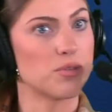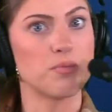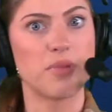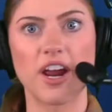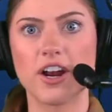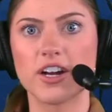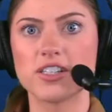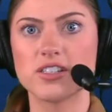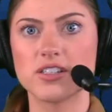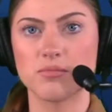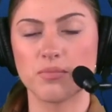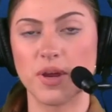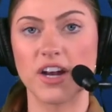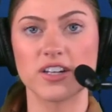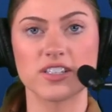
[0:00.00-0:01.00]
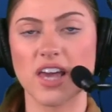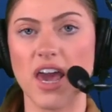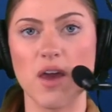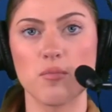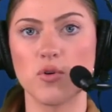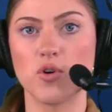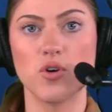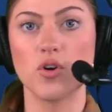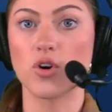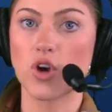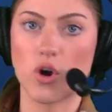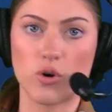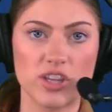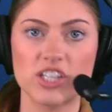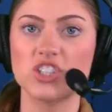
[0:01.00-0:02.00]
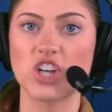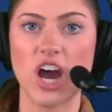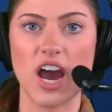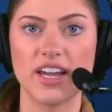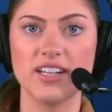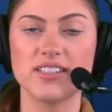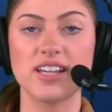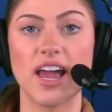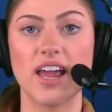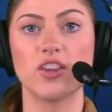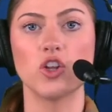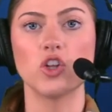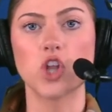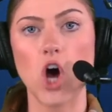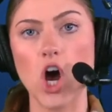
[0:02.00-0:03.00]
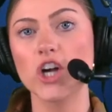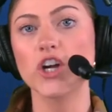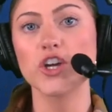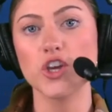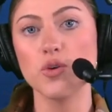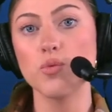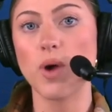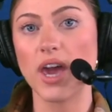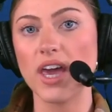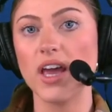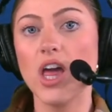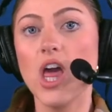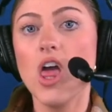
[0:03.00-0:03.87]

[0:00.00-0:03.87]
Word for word: Parris Parris Campbell go to the Giants, and the longer you wait,